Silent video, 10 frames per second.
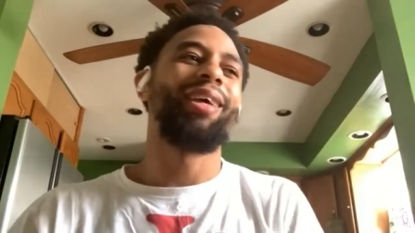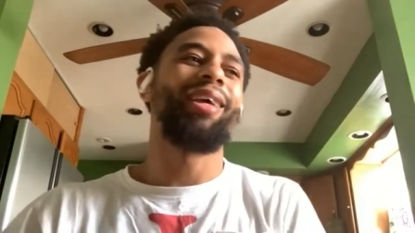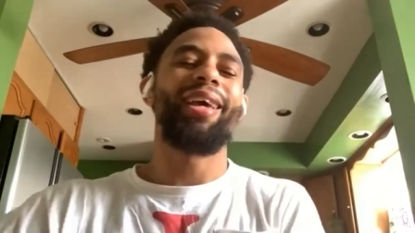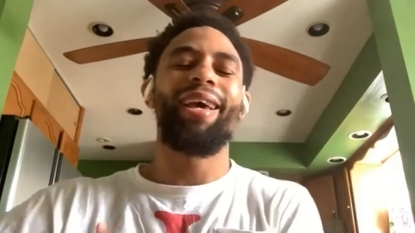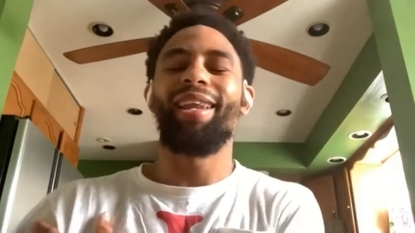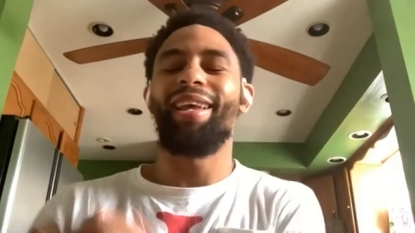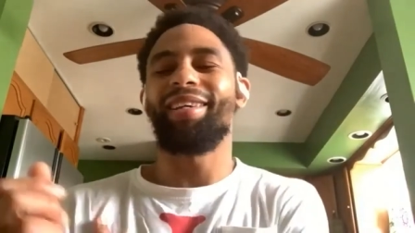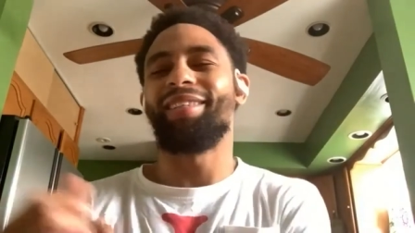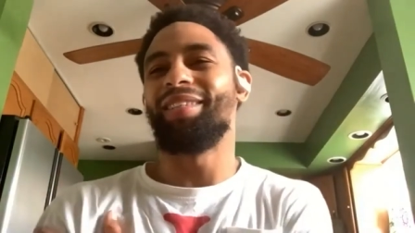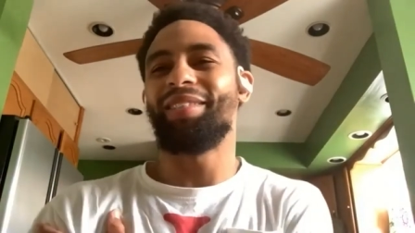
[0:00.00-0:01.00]
he had like
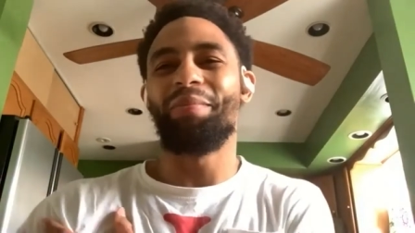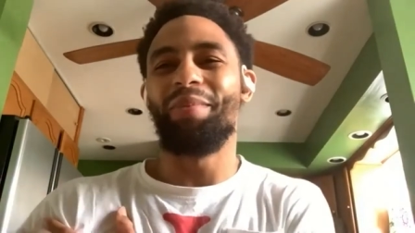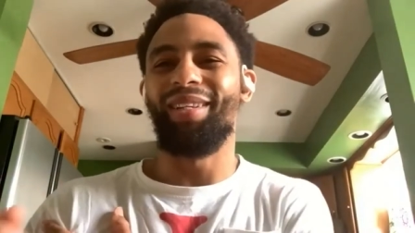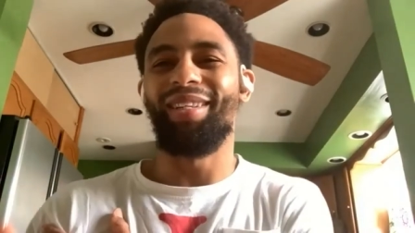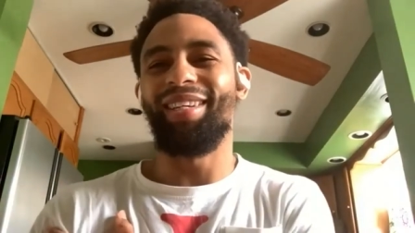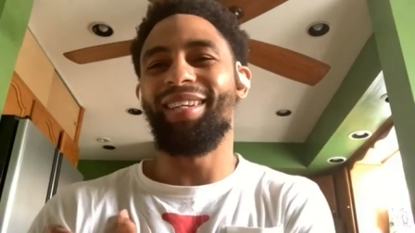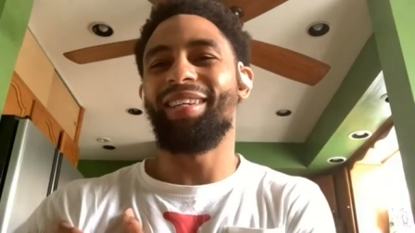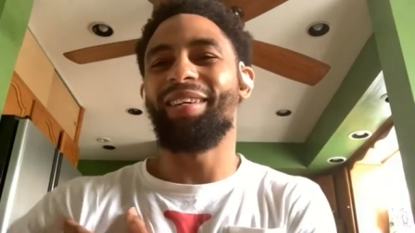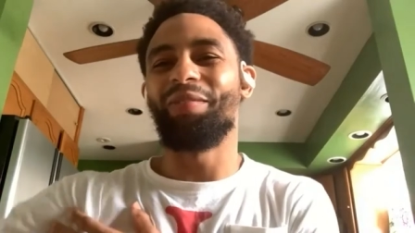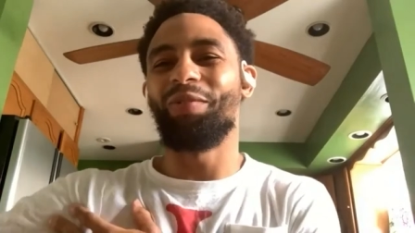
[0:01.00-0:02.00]
a disability.
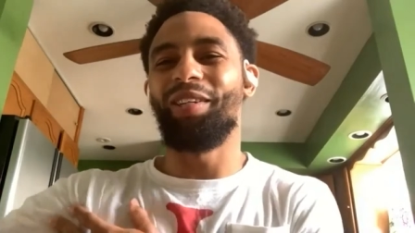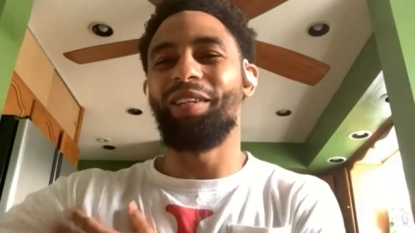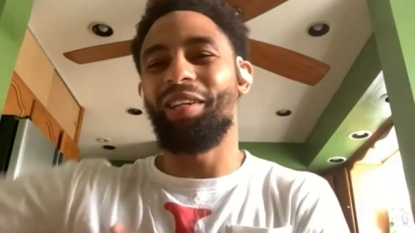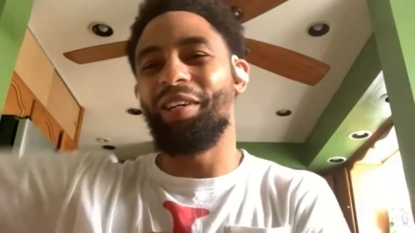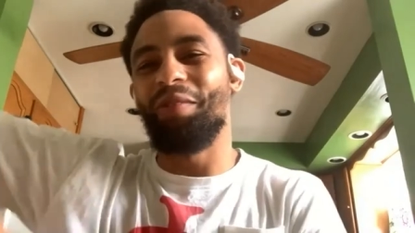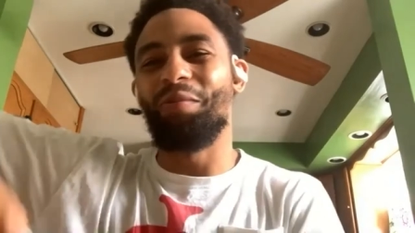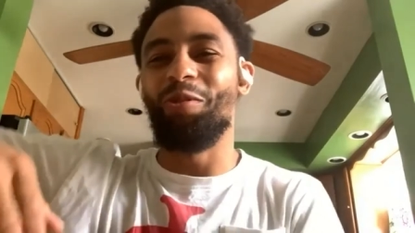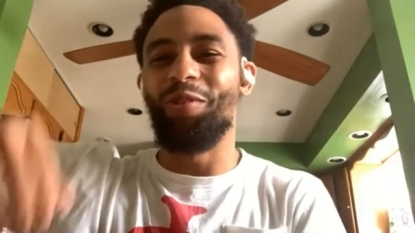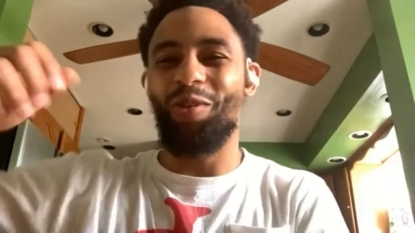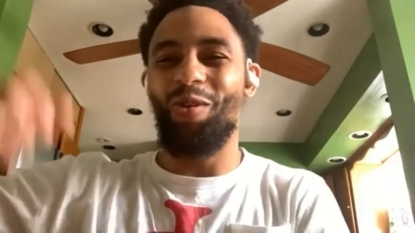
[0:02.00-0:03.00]
He couldn't
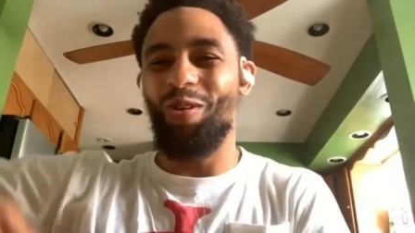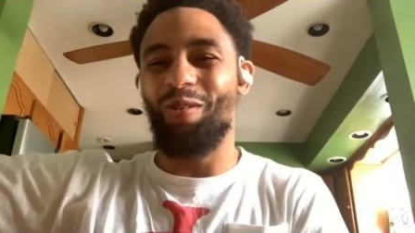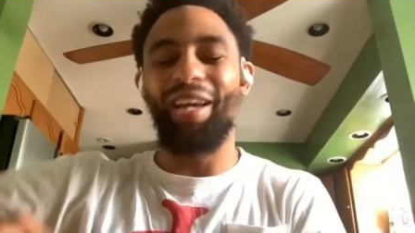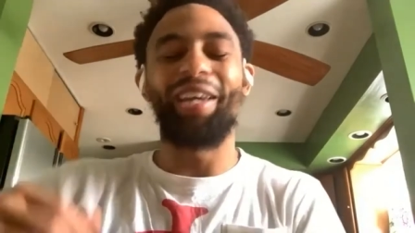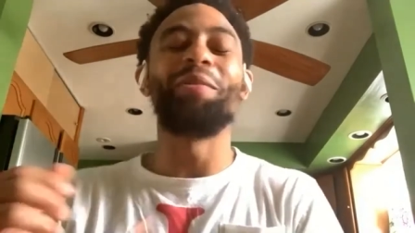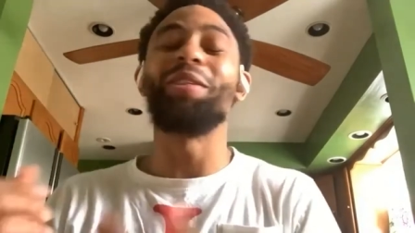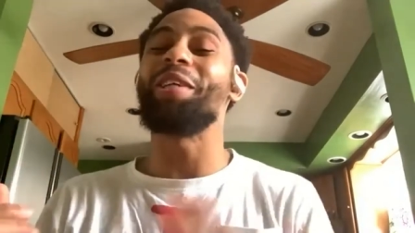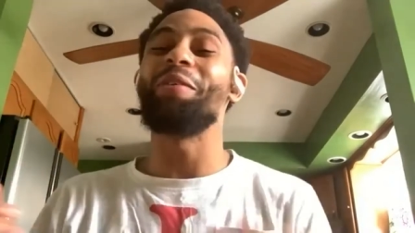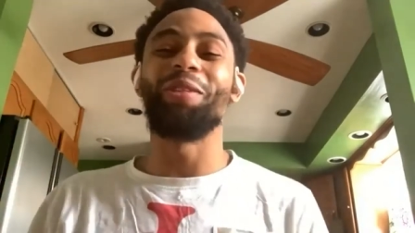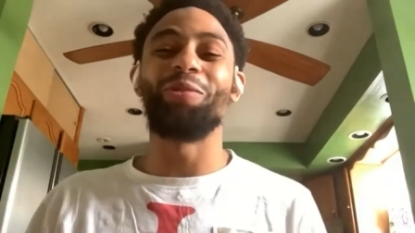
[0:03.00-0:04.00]
move his arm. Like,
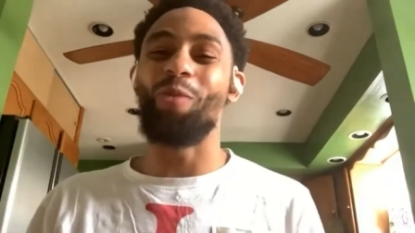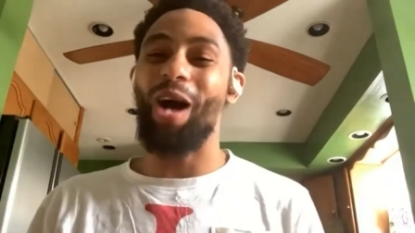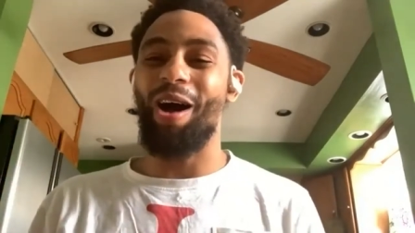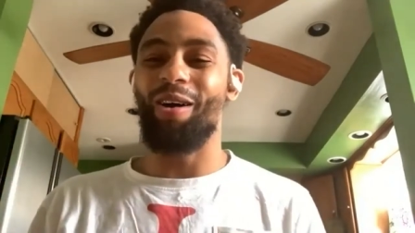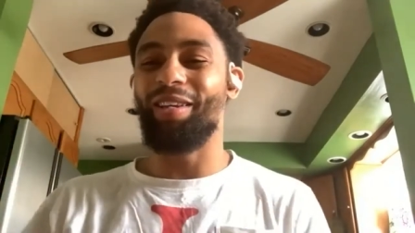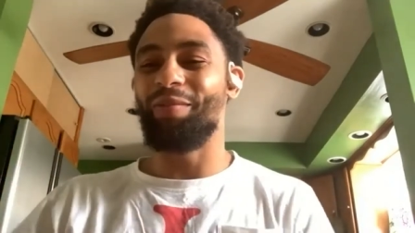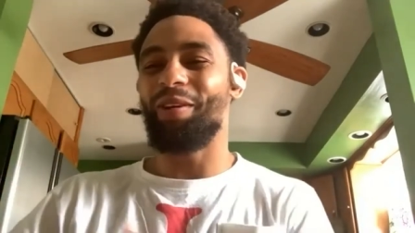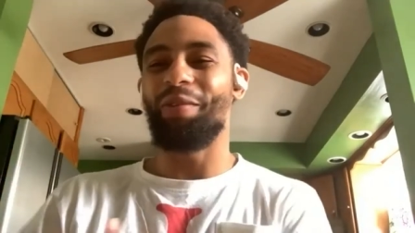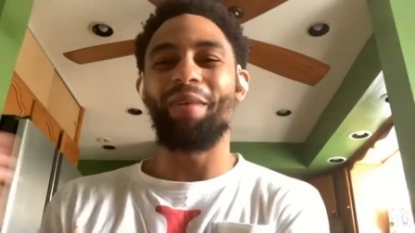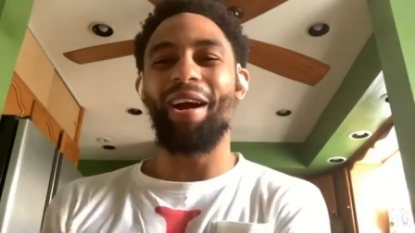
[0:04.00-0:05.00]
it was wild. He
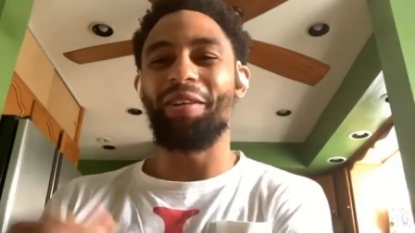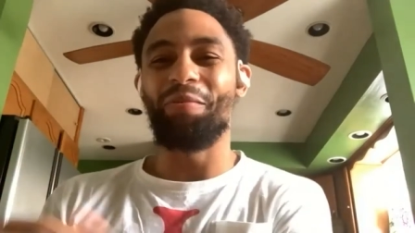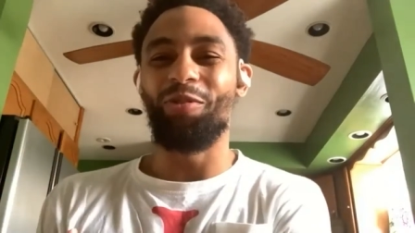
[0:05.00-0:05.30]
could barely